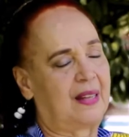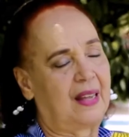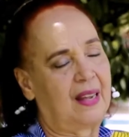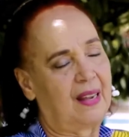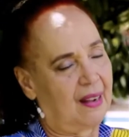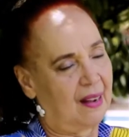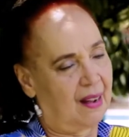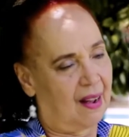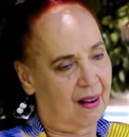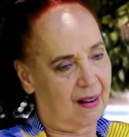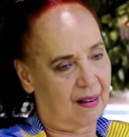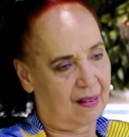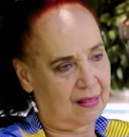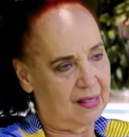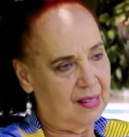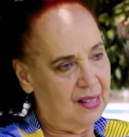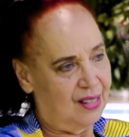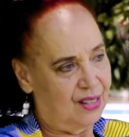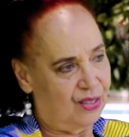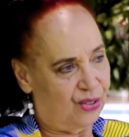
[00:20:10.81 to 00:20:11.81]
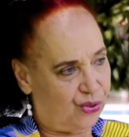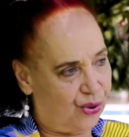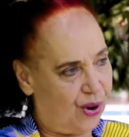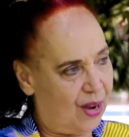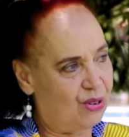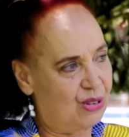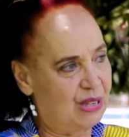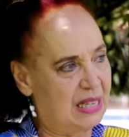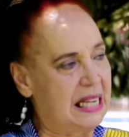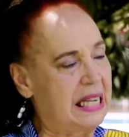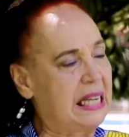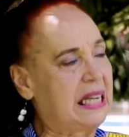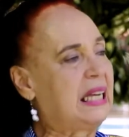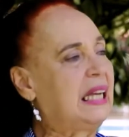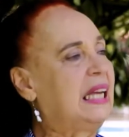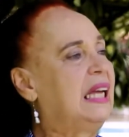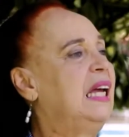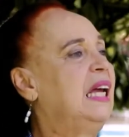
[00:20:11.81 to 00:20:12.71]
They are struggling,